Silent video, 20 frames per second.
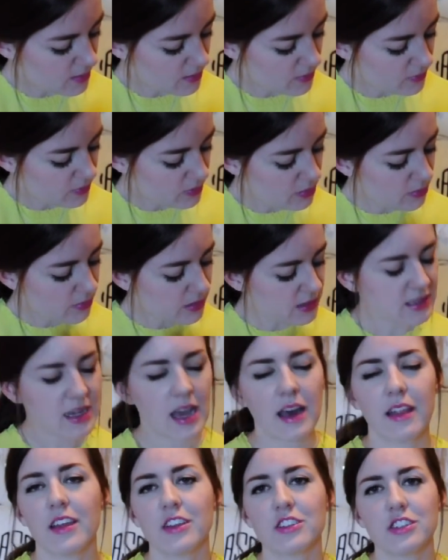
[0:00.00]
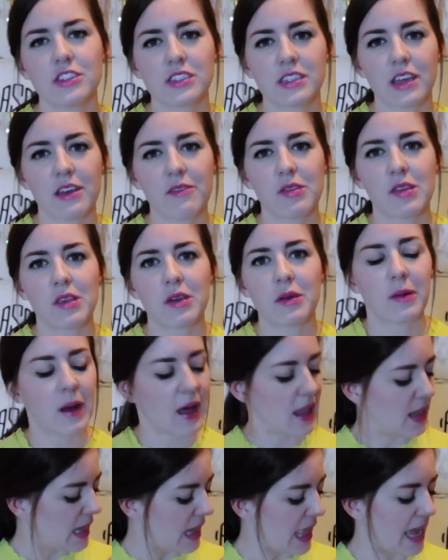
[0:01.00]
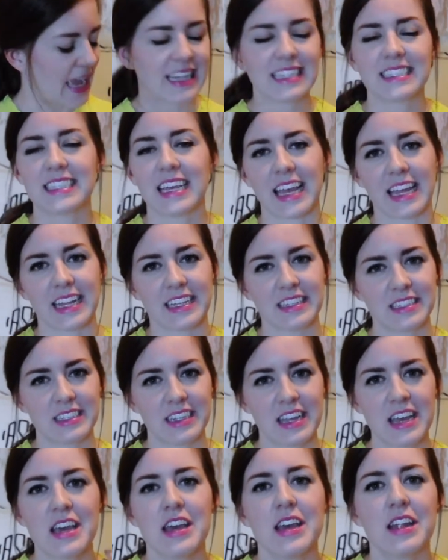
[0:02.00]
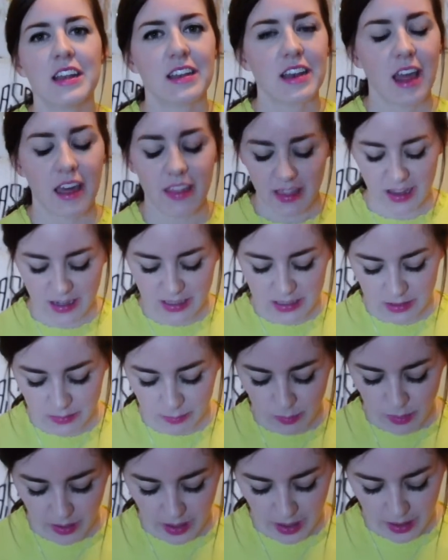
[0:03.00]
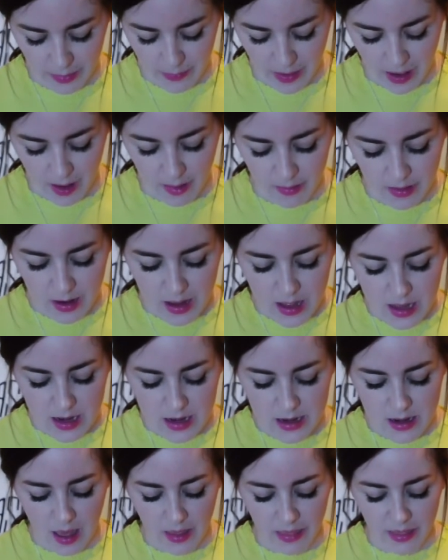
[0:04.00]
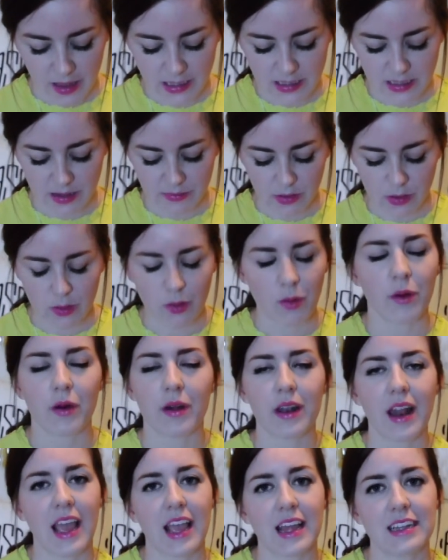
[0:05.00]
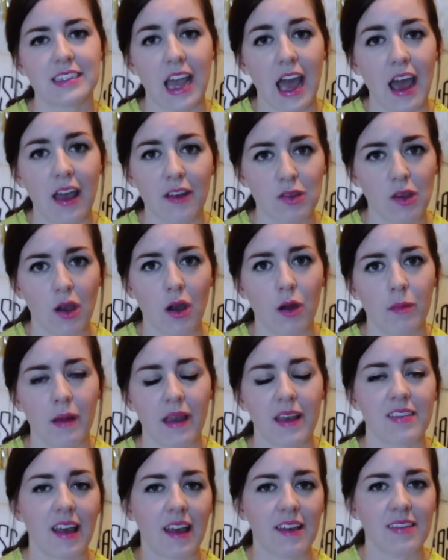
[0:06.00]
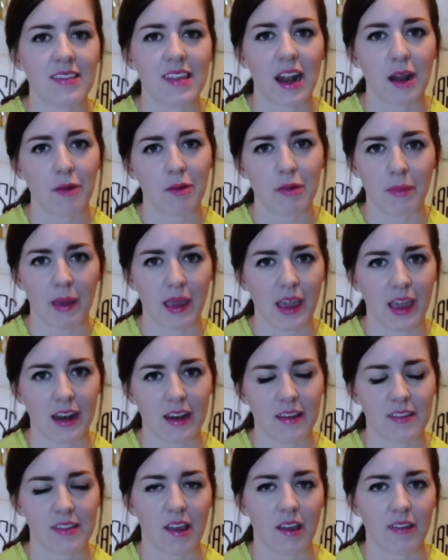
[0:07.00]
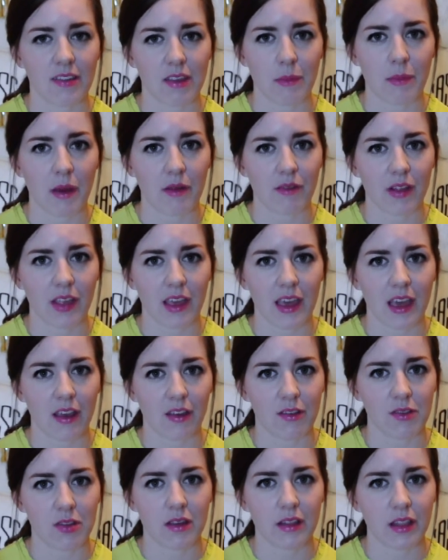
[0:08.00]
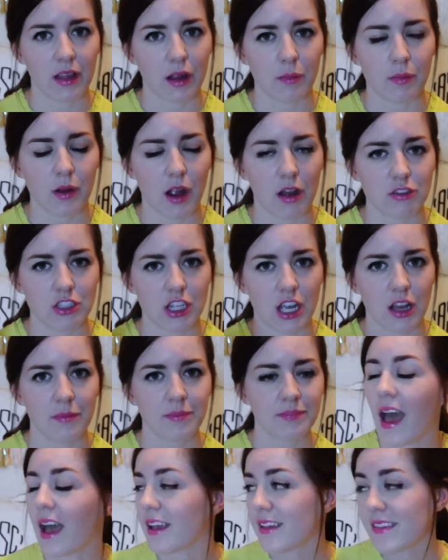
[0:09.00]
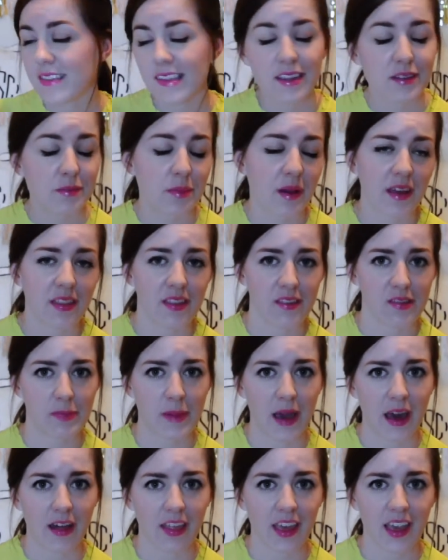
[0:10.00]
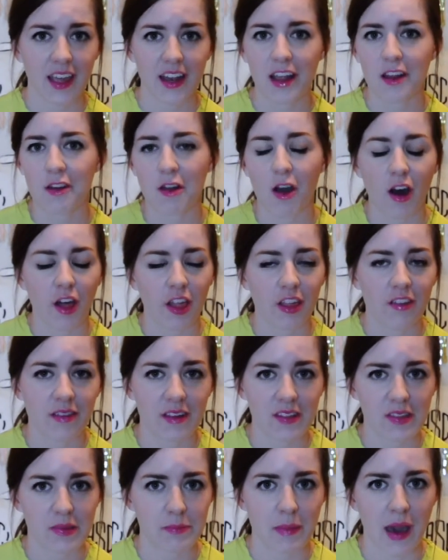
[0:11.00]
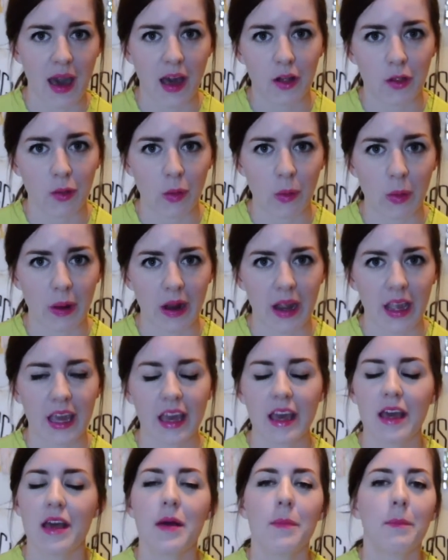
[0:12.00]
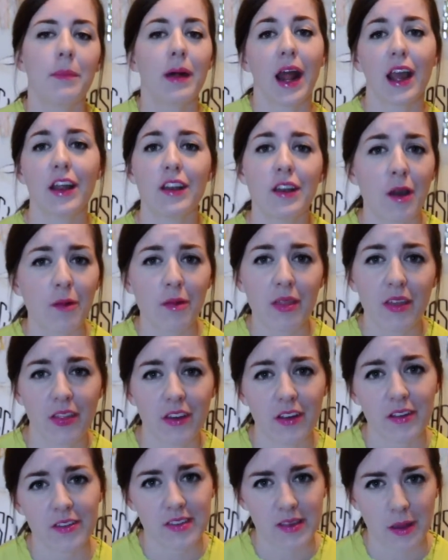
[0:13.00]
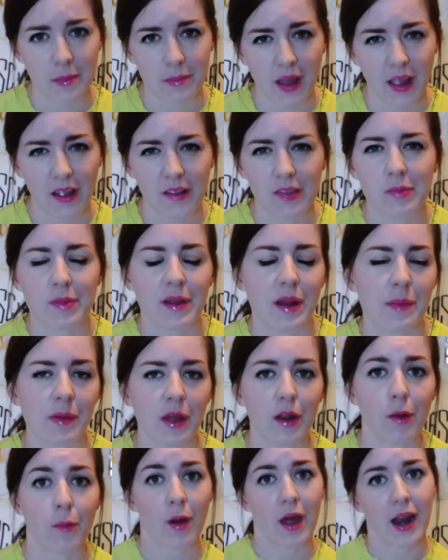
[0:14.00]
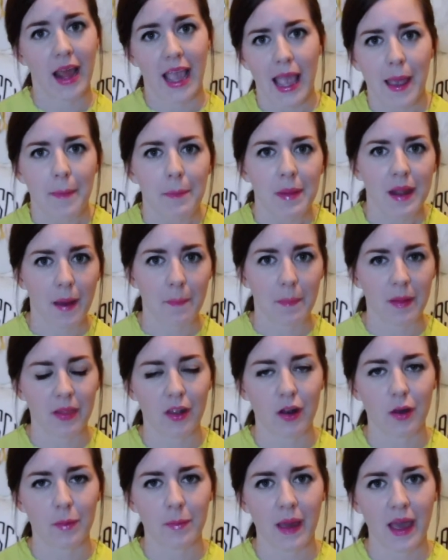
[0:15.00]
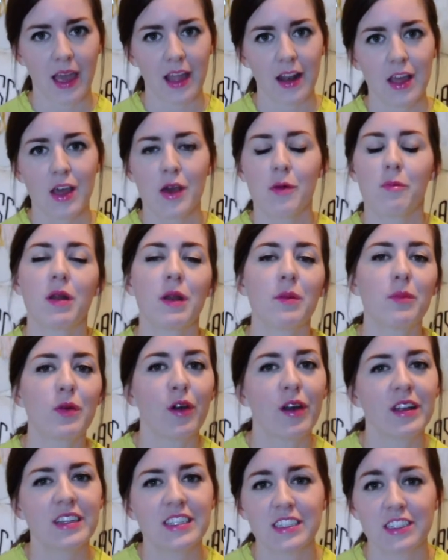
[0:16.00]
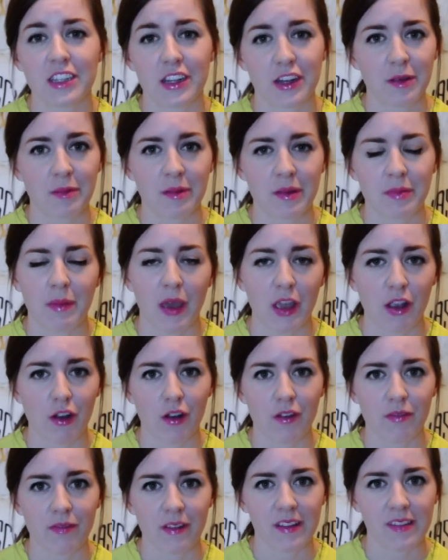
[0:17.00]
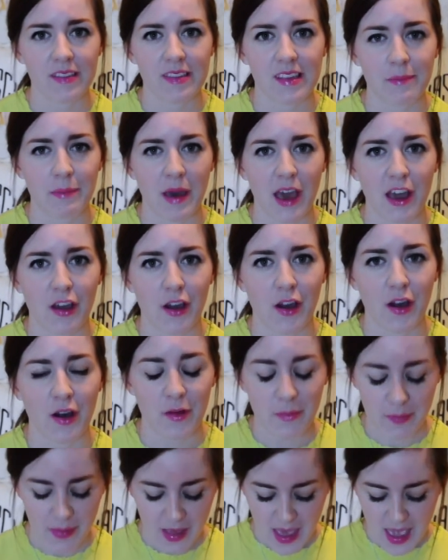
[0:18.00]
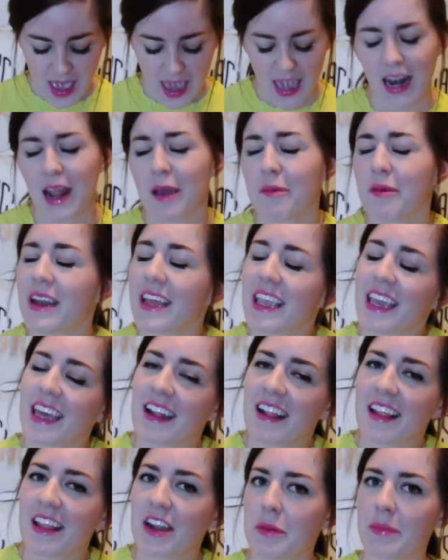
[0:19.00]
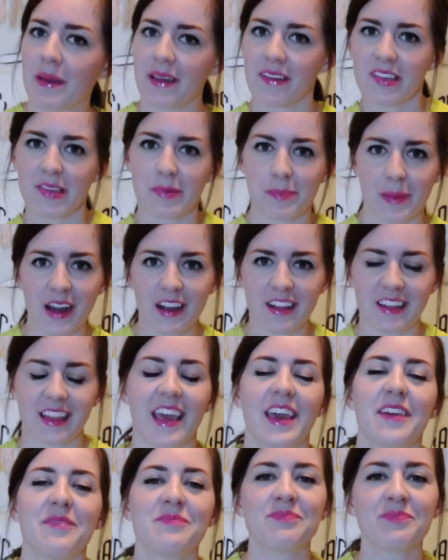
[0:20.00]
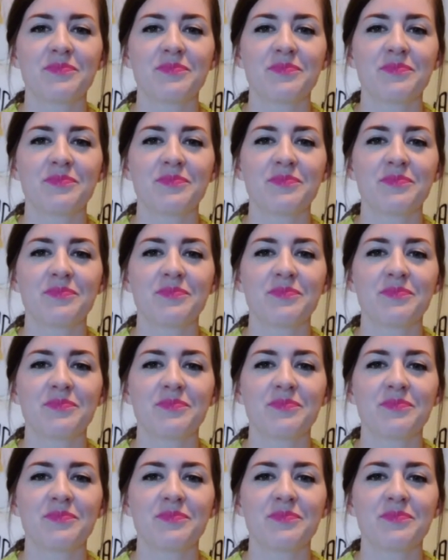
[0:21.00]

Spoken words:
So you can tell it just gives you a light tint. Nothing to worry about, nothing difficult, and as always, I set it with my Anastasia Beverly Hills Clear Brow Gel. I stand by this palette in all of its matte glory, but I know that there's some nights when I'm going to want to amp it up a little bit, when I'm going to dinner with my girlfriends back home, and I want to get a little bit sparkly.